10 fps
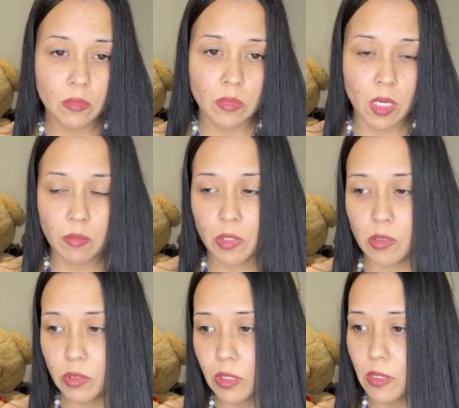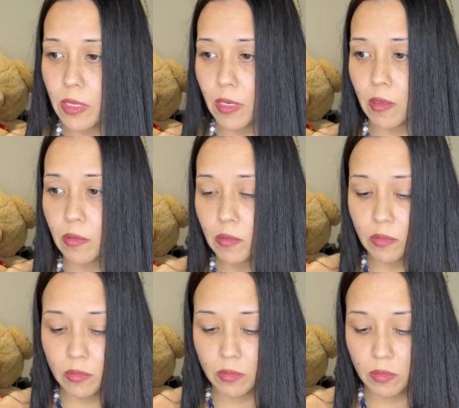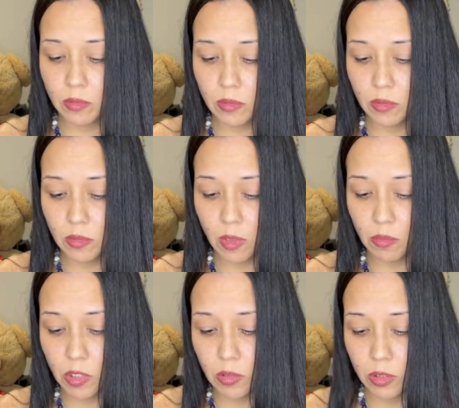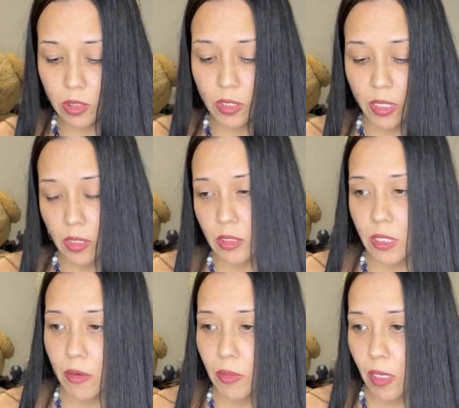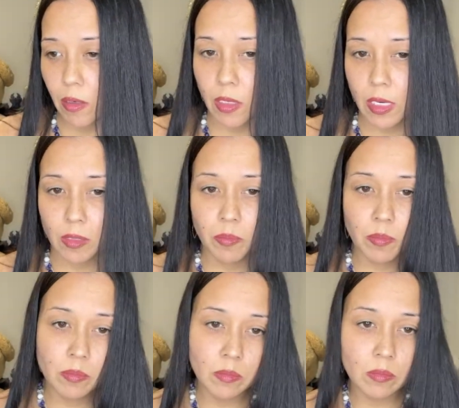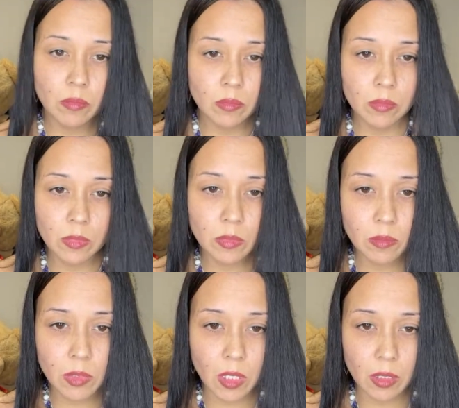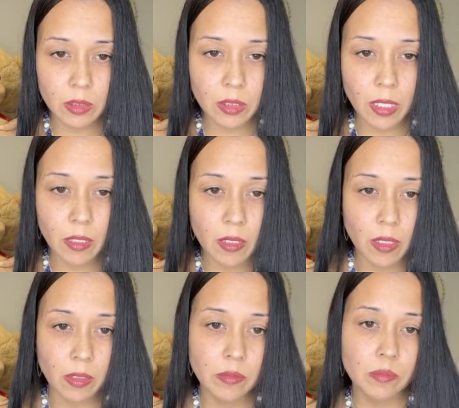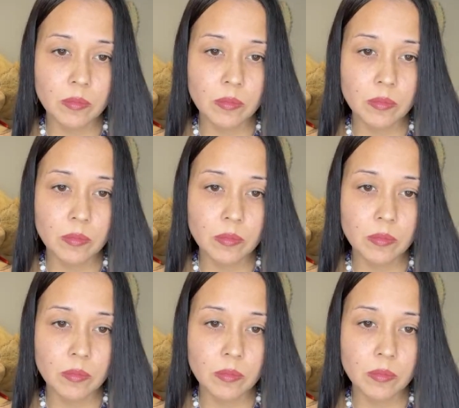I'm close to there. I'm close to like the South Carolina state line.